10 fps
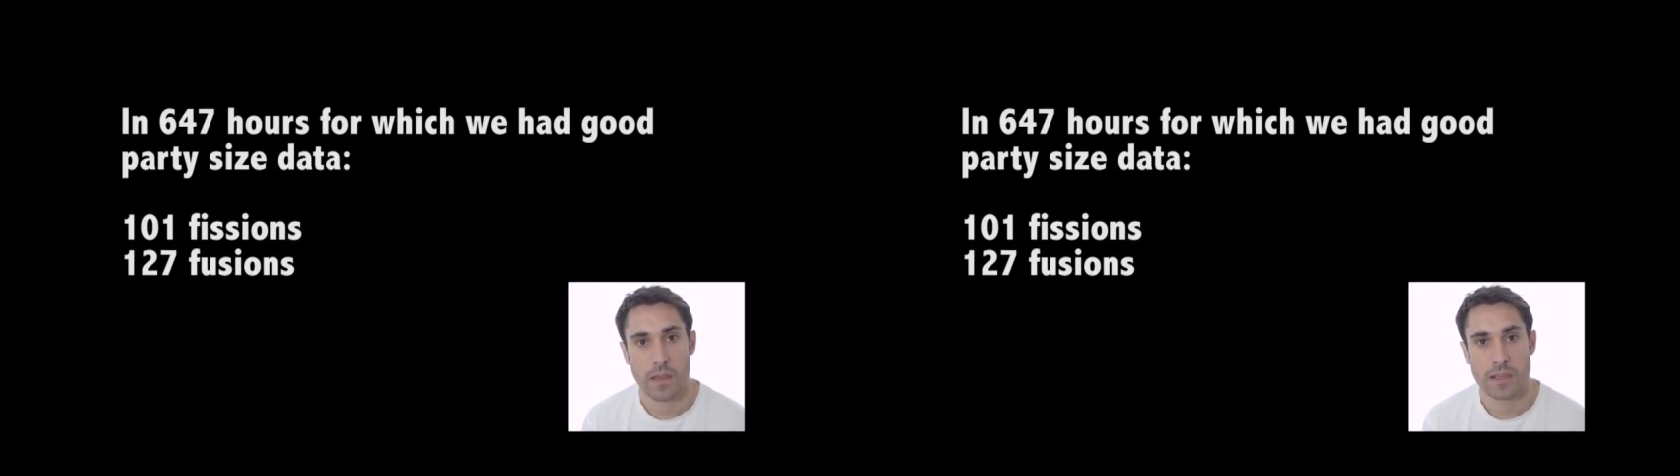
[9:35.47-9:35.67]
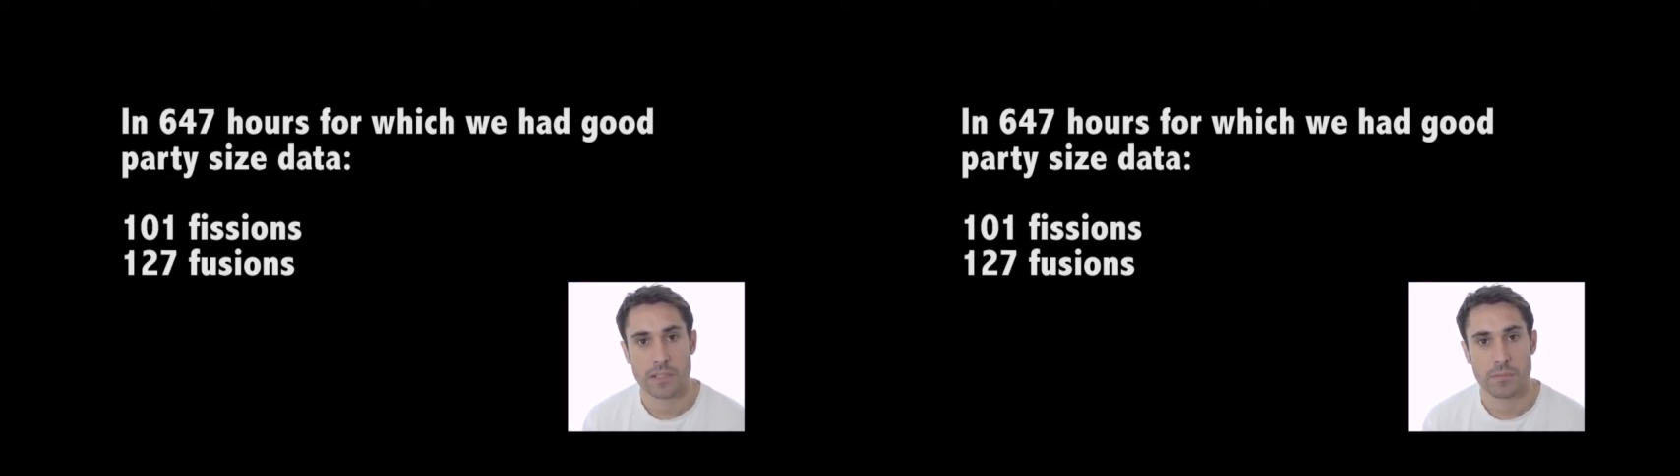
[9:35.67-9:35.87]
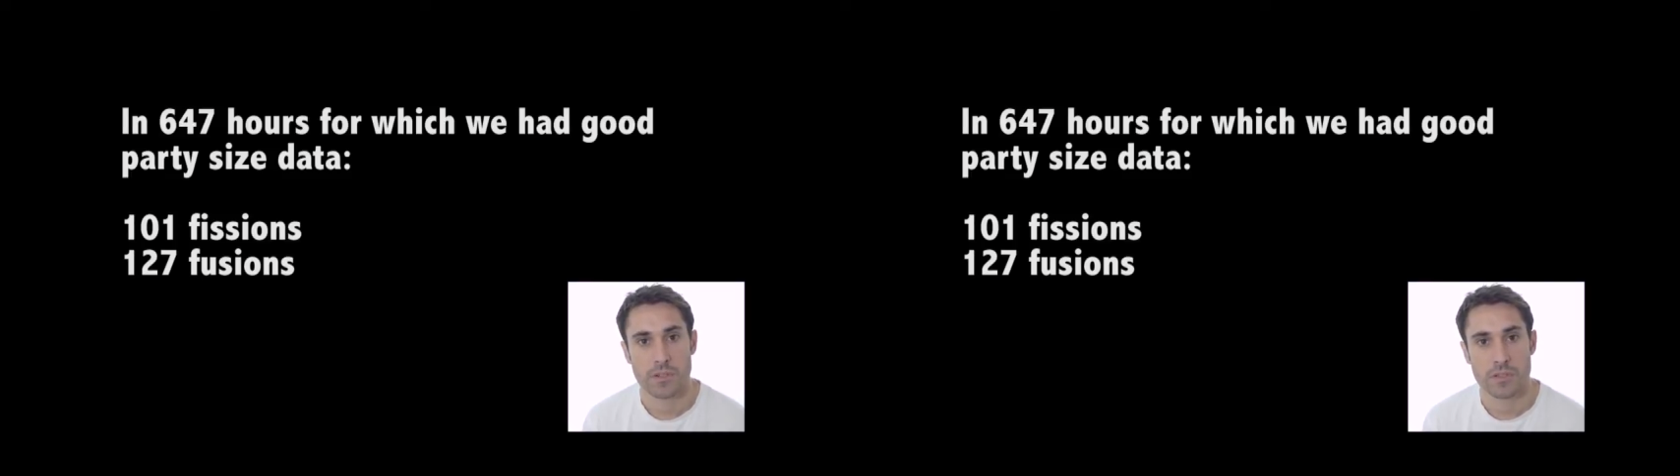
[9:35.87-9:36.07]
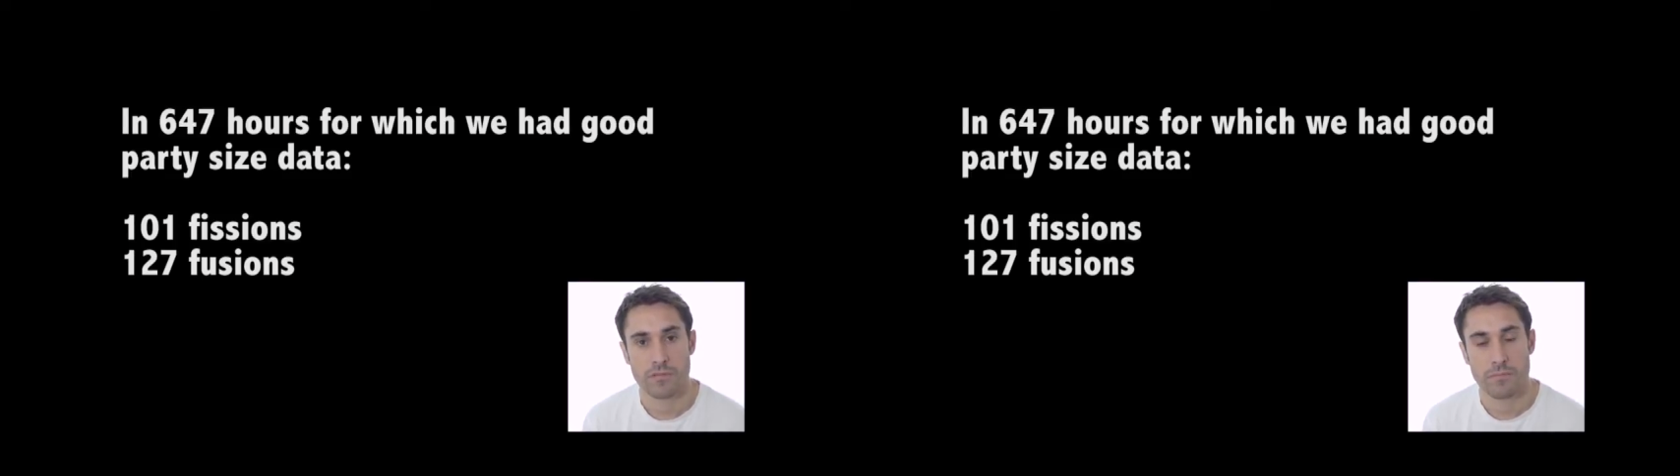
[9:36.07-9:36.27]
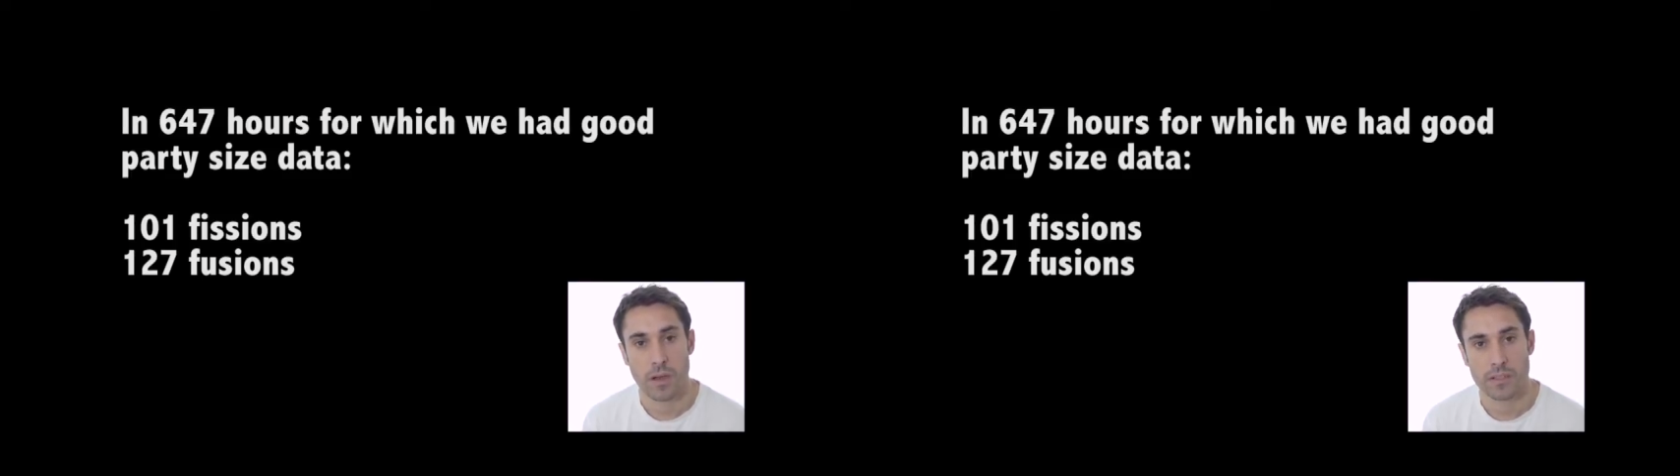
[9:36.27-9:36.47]
estimates
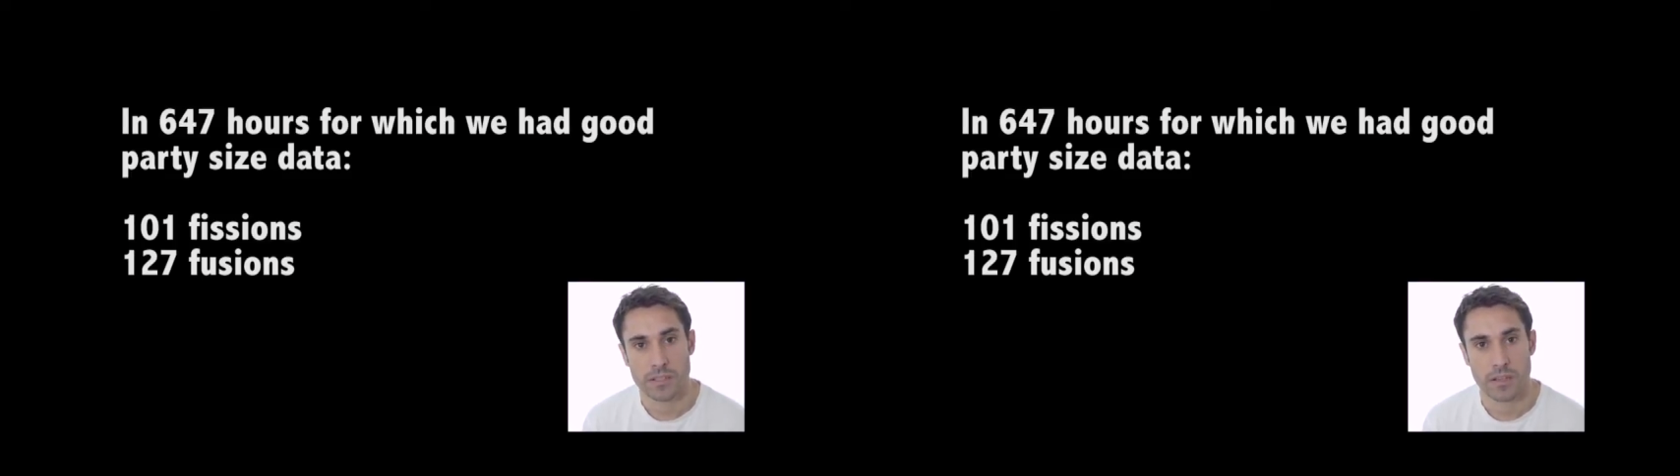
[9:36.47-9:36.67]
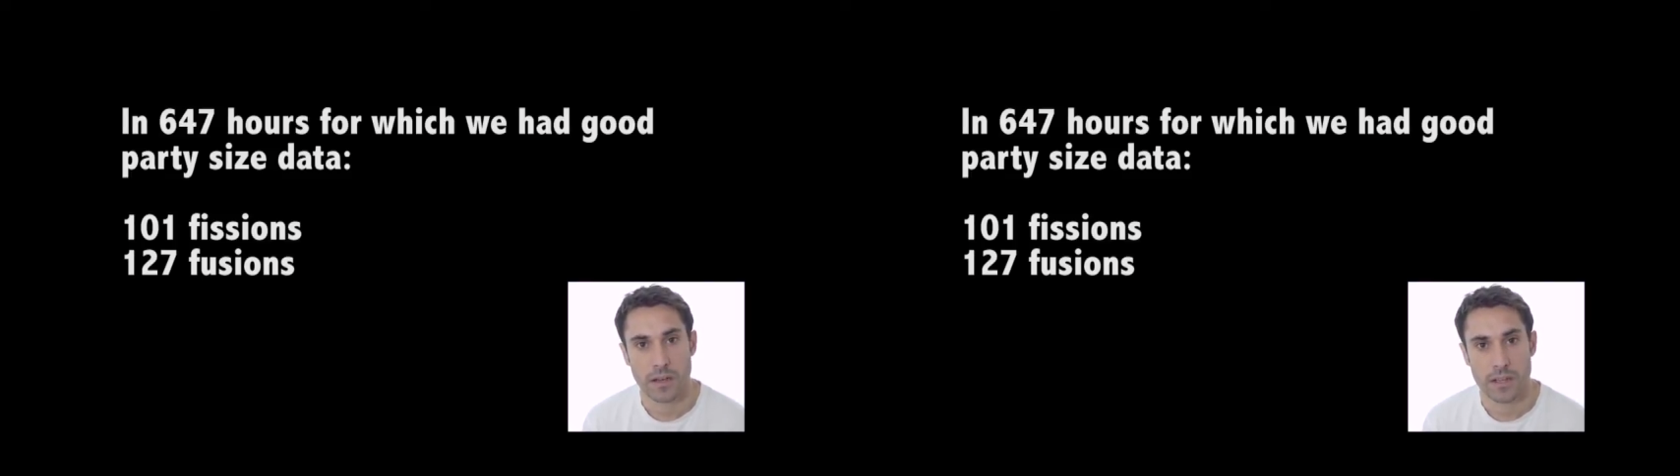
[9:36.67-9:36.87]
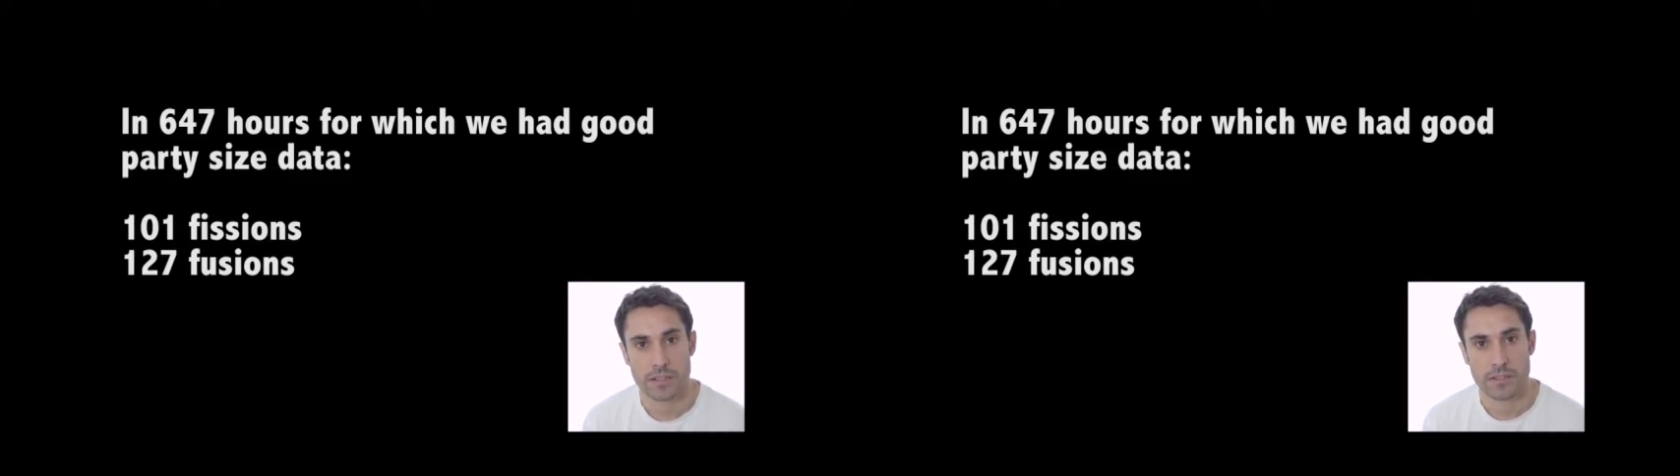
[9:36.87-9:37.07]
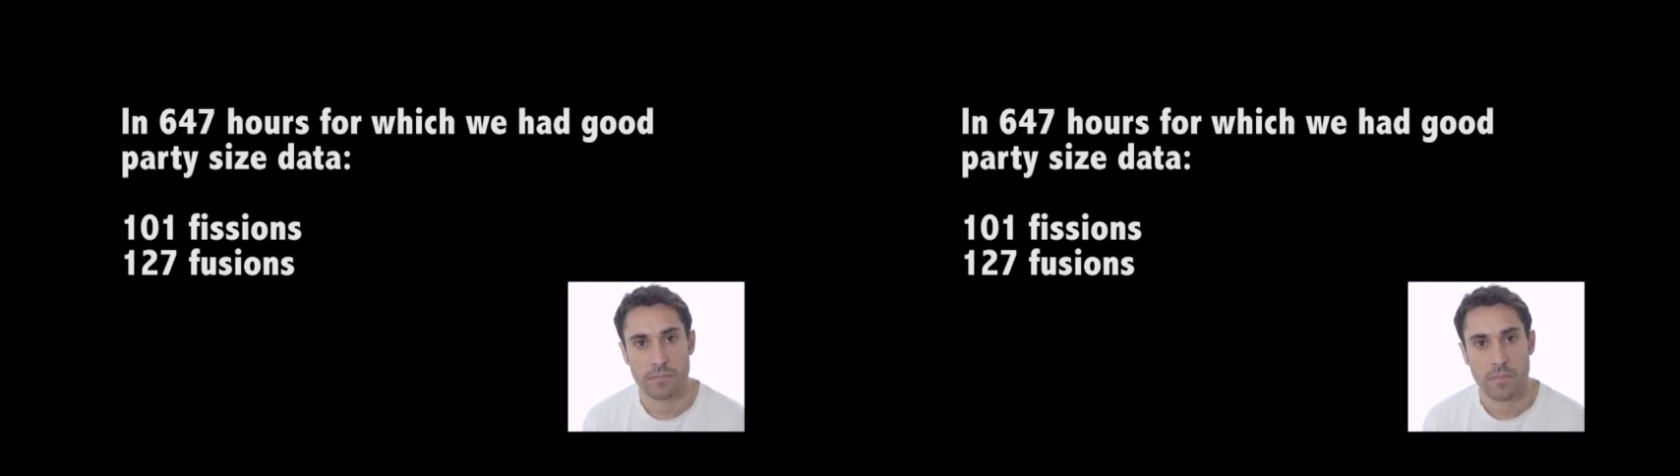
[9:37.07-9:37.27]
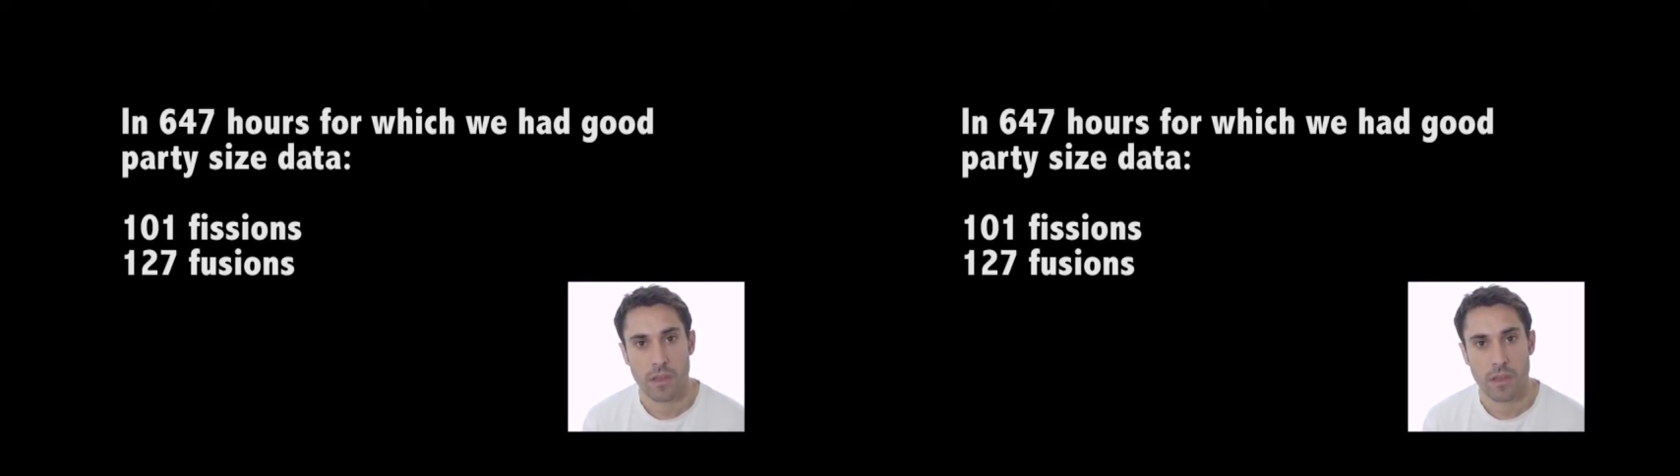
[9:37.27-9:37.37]
of party size,